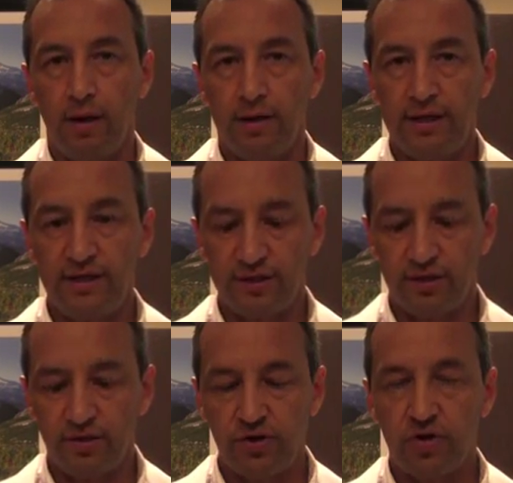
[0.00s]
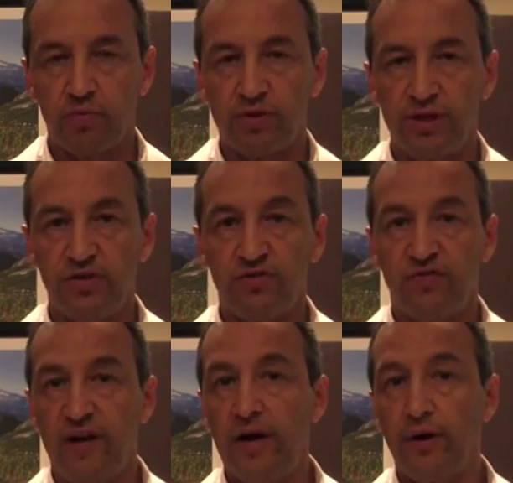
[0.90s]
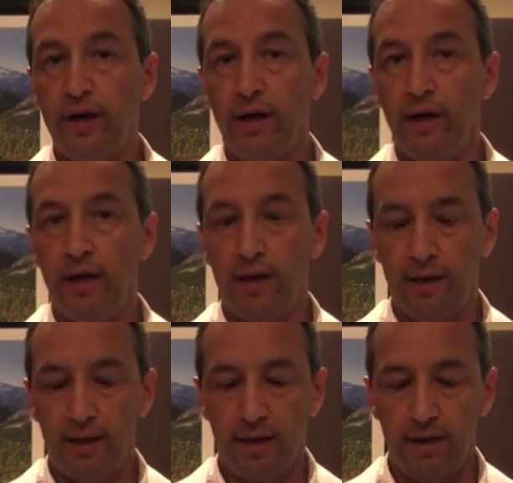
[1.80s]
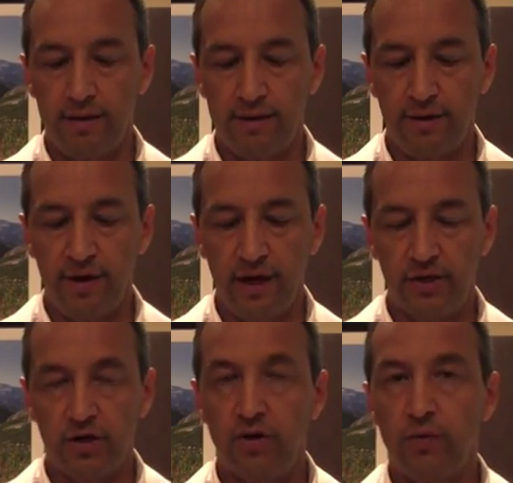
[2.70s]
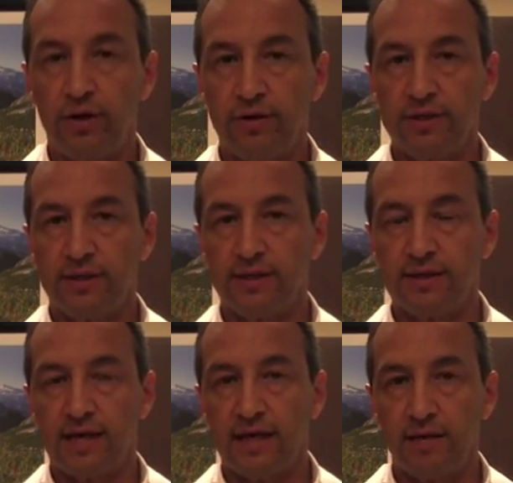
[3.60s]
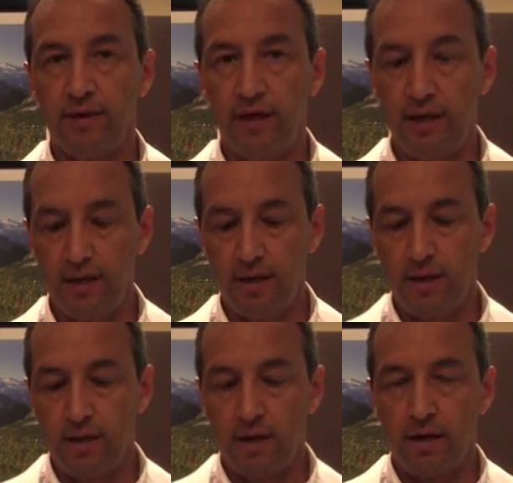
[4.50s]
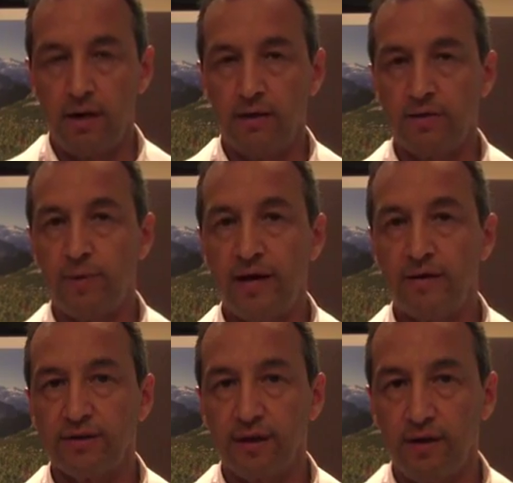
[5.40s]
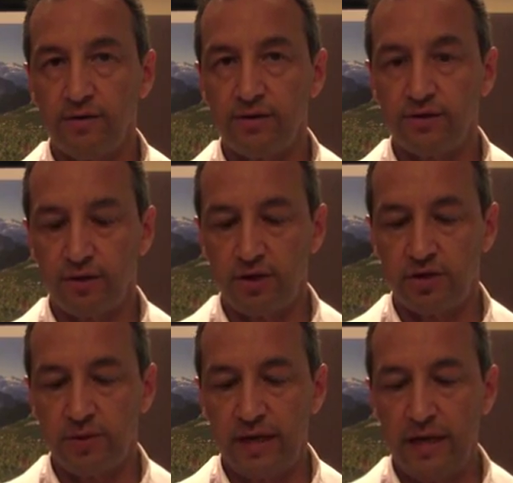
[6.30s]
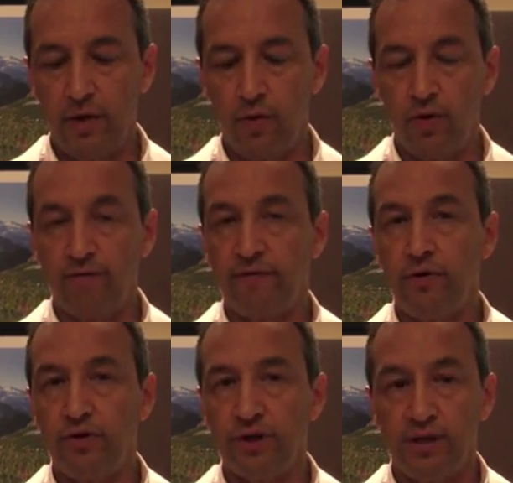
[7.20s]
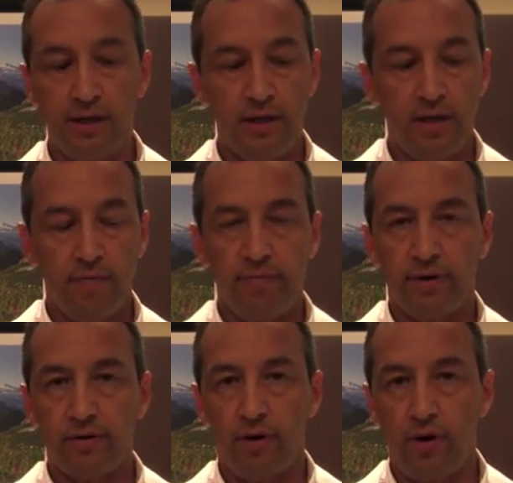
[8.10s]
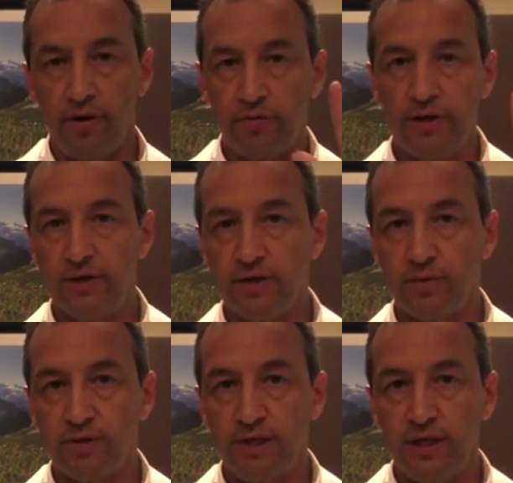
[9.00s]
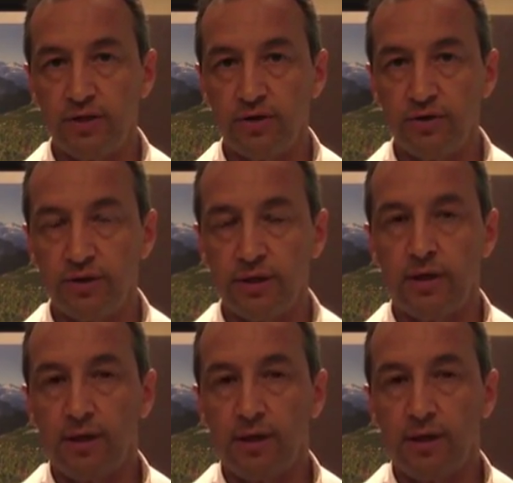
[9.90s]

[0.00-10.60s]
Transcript: These surgical procedures vary in their nature, whether it's a discectomy, spinal stenosis surgery, or fusion, but all three of those procedures